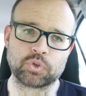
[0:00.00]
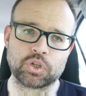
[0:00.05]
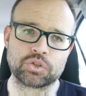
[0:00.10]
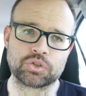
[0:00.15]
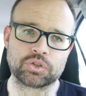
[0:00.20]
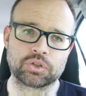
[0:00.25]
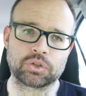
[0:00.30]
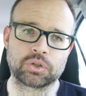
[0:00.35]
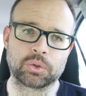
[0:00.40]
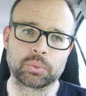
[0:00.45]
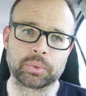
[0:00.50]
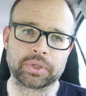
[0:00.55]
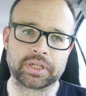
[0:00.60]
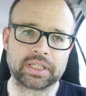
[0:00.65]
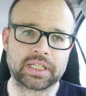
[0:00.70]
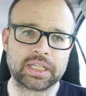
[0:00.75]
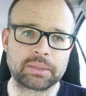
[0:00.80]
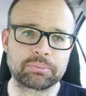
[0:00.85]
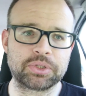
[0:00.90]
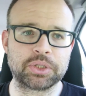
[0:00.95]
So we're
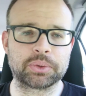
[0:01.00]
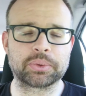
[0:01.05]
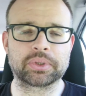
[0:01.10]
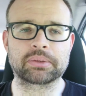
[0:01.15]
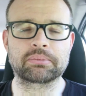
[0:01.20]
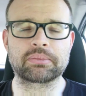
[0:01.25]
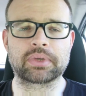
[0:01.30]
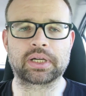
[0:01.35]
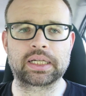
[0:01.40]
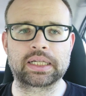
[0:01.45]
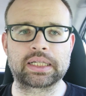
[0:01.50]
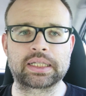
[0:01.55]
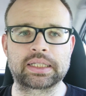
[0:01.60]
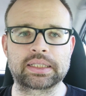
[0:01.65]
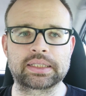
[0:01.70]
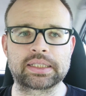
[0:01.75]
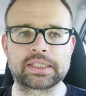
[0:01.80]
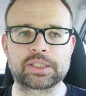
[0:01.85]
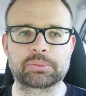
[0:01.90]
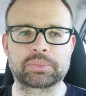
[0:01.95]
gonna keep doing them.
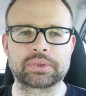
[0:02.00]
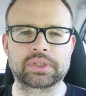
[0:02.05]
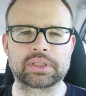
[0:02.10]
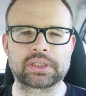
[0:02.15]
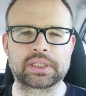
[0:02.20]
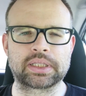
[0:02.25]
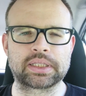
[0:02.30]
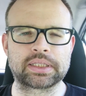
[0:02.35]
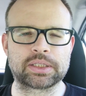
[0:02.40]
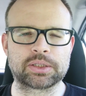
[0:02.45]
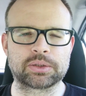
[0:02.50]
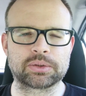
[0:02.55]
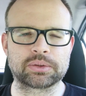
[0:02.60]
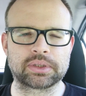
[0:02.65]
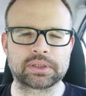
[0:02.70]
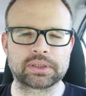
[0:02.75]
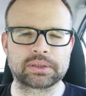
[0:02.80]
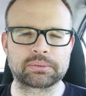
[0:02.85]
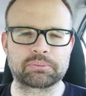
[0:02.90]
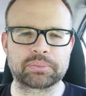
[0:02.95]
It's been
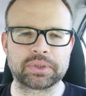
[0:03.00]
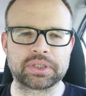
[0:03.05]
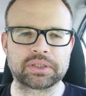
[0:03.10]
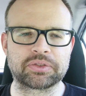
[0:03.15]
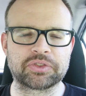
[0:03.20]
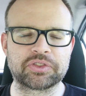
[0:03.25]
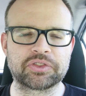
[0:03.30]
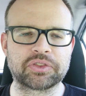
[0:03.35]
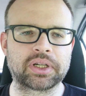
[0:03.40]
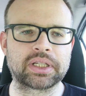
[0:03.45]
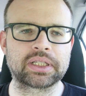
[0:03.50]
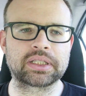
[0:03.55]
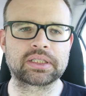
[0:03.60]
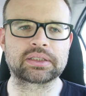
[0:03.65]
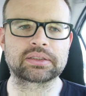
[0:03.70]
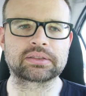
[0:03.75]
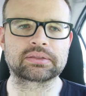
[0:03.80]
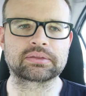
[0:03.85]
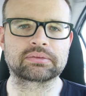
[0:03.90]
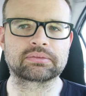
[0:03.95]
a
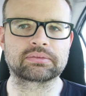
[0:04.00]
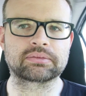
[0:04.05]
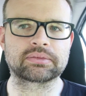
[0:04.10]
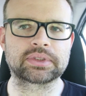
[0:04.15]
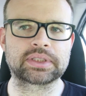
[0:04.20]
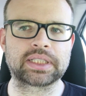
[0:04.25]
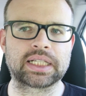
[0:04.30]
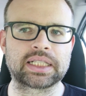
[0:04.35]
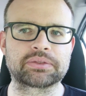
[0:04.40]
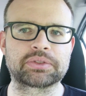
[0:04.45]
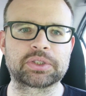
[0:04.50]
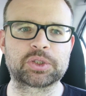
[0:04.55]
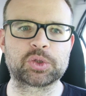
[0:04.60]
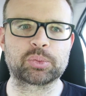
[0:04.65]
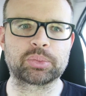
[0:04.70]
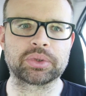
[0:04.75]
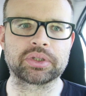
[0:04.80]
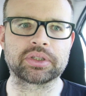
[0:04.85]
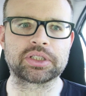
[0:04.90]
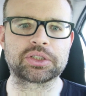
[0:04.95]
fun kind of
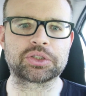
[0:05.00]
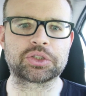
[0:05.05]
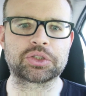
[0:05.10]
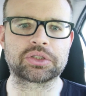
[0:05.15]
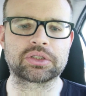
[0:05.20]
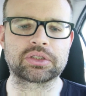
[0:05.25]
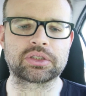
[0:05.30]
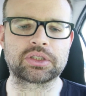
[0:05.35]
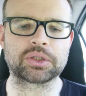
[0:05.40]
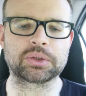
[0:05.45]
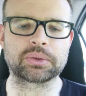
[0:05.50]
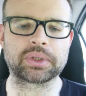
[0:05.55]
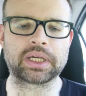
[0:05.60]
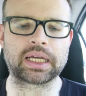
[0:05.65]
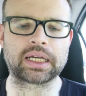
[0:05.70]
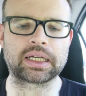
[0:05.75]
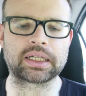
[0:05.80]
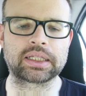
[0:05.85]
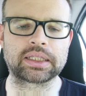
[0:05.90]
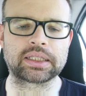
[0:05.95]
experience
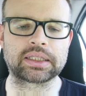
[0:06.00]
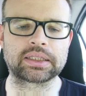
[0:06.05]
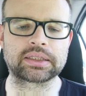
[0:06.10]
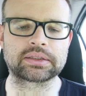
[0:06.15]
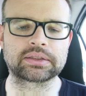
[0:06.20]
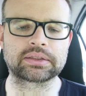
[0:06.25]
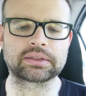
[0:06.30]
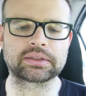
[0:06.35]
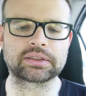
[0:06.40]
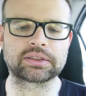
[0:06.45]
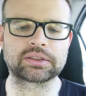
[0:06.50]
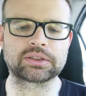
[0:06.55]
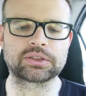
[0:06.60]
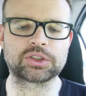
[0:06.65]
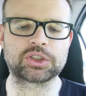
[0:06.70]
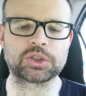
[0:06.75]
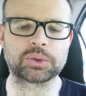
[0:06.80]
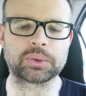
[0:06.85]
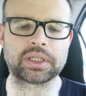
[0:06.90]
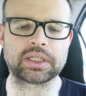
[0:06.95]
doing
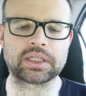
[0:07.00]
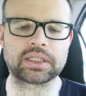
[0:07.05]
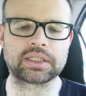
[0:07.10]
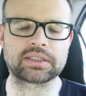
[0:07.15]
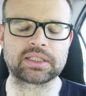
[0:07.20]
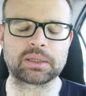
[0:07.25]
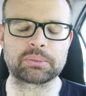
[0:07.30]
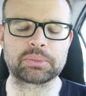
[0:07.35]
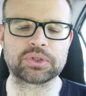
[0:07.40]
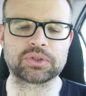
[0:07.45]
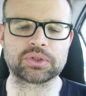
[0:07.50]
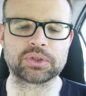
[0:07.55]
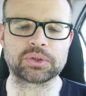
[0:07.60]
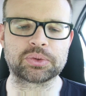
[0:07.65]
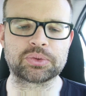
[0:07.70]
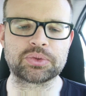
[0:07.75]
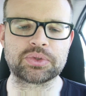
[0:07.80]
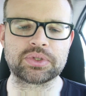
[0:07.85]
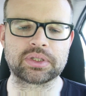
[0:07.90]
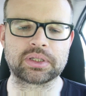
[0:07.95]
doing these
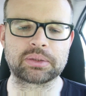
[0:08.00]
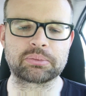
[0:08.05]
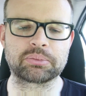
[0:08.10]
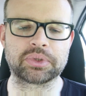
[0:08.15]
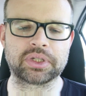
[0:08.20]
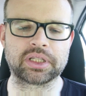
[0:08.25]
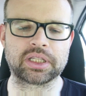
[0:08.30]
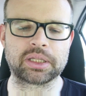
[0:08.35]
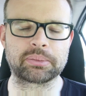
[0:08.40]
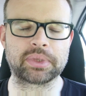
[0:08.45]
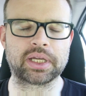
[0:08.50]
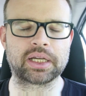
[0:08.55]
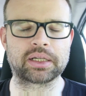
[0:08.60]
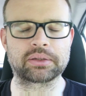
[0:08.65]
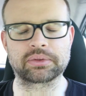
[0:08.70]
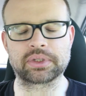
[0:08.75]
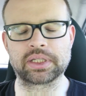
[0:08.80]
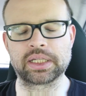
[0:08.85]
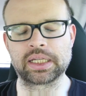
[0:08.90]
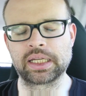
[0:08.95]
episodes and putting them
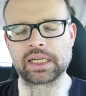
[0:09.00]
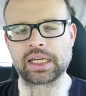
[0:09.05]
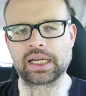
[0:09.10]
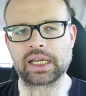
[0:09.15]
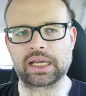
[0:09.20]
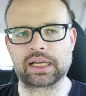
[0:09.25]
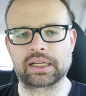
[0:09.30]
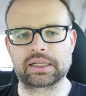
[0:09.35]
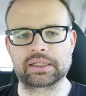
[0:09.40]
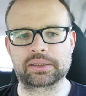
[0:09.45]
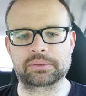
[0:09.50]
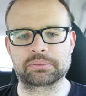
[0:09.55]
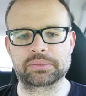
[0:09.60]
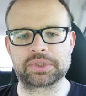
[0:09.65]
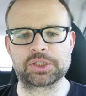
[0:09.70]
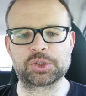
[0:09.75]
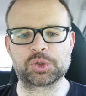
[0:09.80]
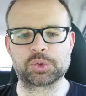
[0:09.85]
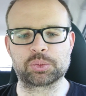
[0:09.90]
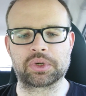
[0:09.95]
out
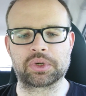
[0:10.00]
each